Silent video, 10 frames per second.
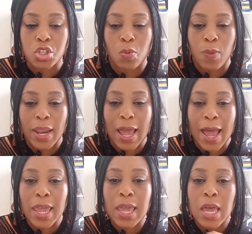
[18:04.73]
So when
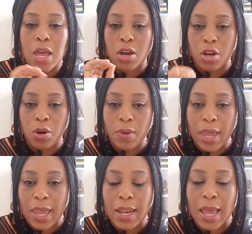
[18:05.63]
I go
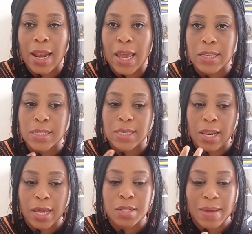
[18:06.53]
in and I
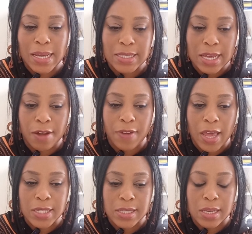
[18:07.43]
select myself
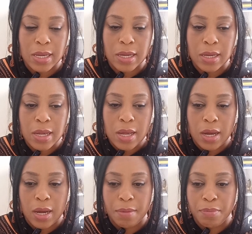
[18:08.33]
as the
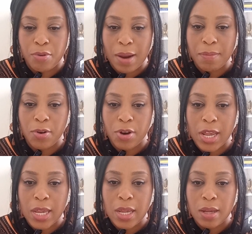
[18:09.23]

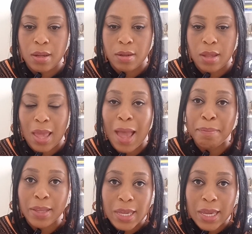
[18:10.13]
primary
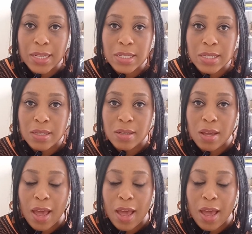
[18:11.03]
applicant,